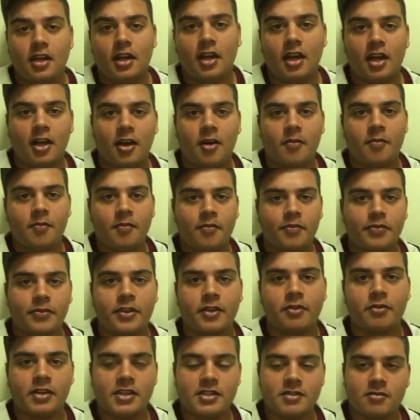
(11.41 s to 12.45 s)

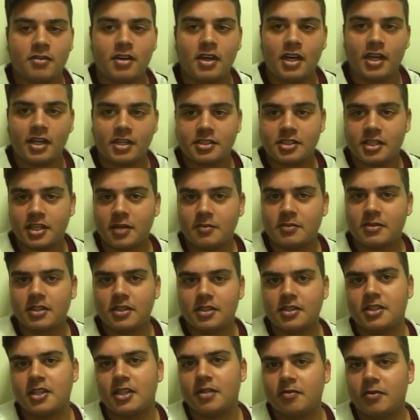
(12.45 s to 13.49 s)
the reason why I actually come to the
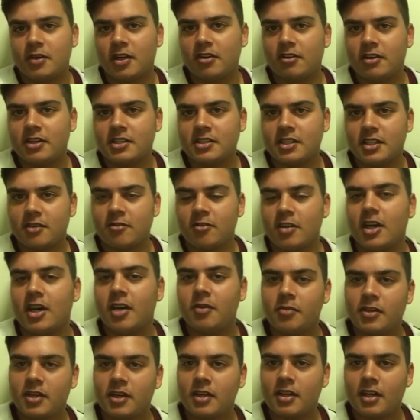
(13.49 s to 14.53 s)
gym, my reasoning
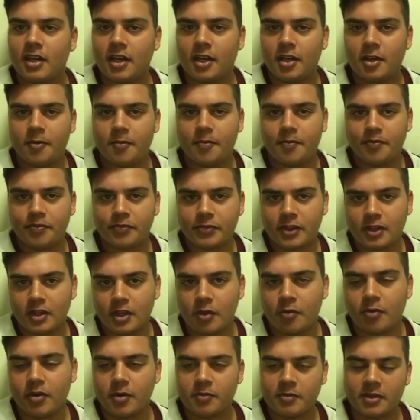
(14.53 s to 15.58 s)
why I
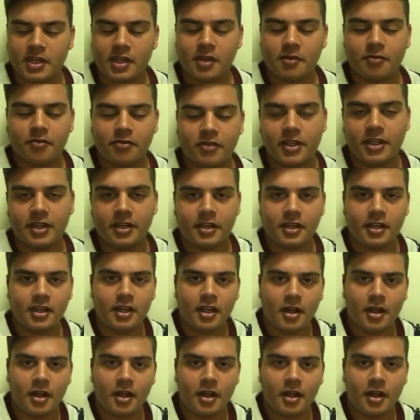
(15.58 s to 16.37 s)
want to become fit.